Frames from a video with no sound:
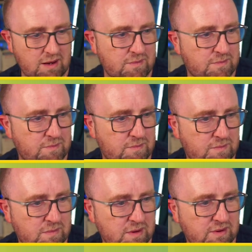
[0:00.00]
Okay,
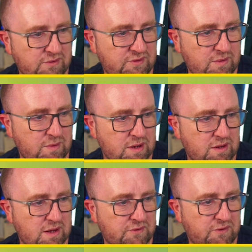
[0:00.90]
let's see what
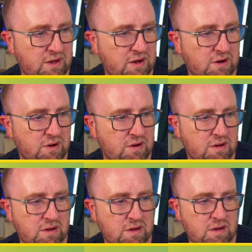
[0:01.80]
it does here.